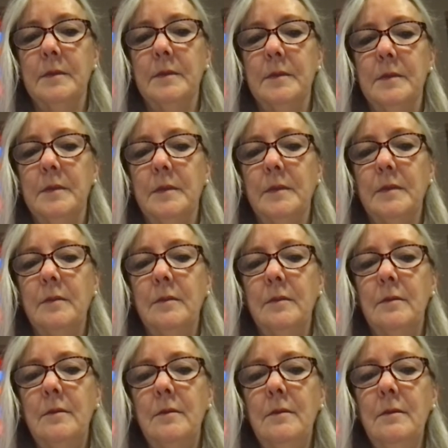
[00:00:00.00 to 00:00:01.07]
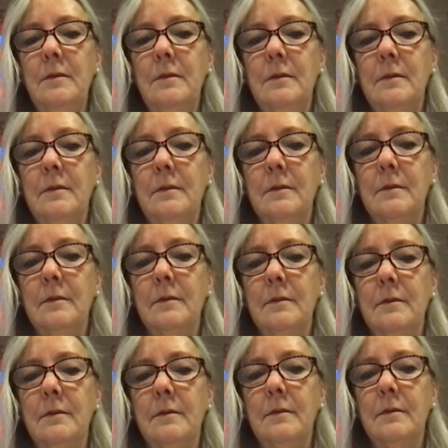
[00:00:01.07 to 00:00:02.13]

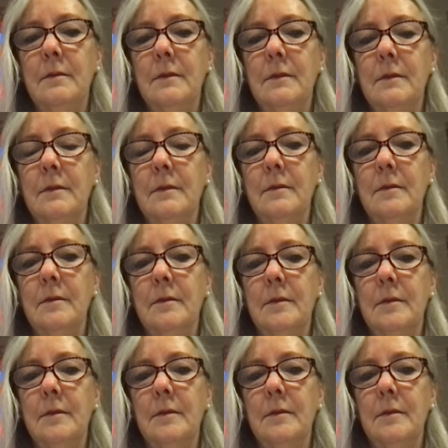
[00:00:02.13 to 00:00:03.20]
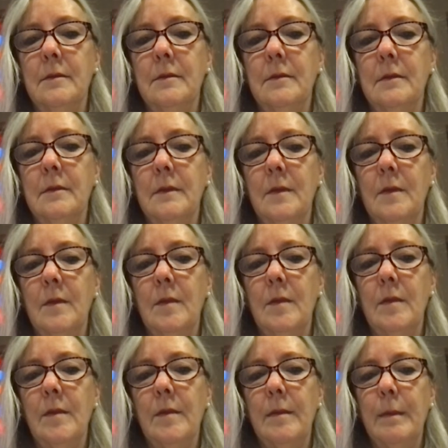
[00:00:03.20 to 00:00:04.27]

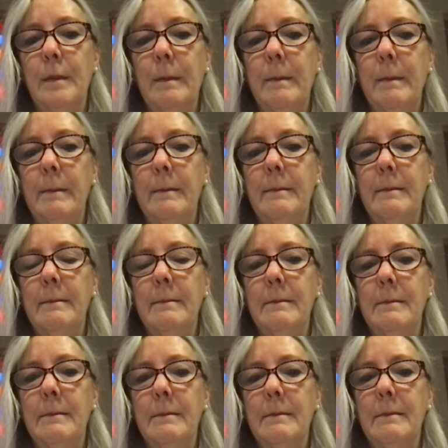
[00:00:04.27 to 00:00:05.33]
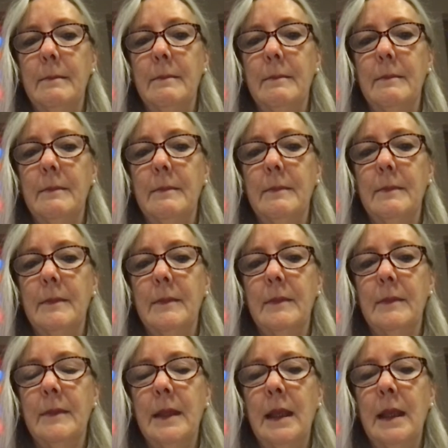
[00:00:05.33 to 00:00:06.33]
Nothing is said.